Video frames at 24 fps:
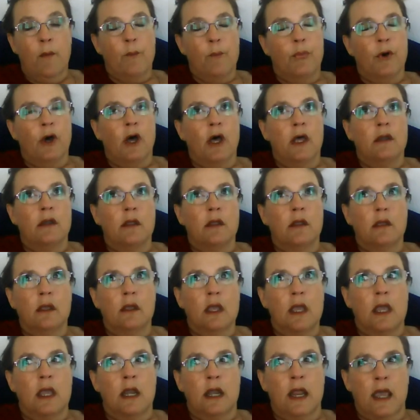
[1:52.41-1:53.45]
But
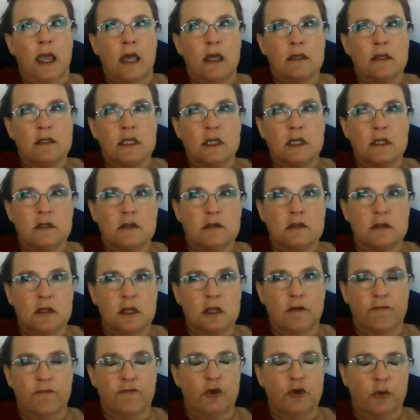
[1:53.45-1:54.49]
in
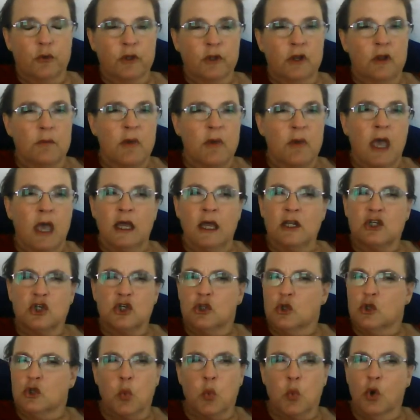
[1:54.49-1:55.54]
essence, if you can
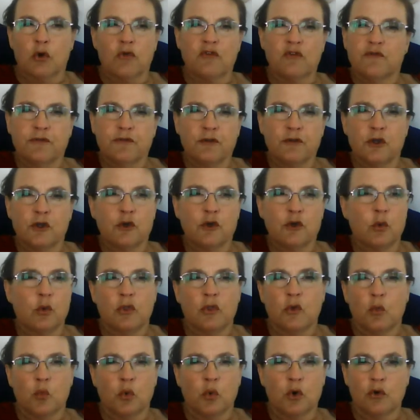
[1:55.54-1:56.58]
imagine the worst flu
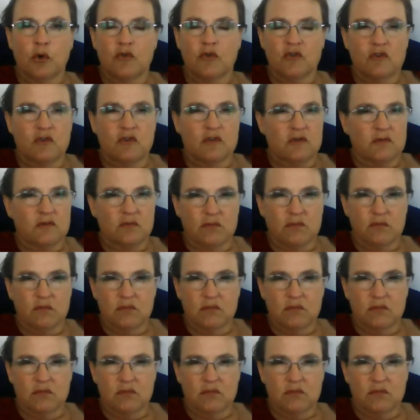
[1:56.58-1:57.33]
or the worst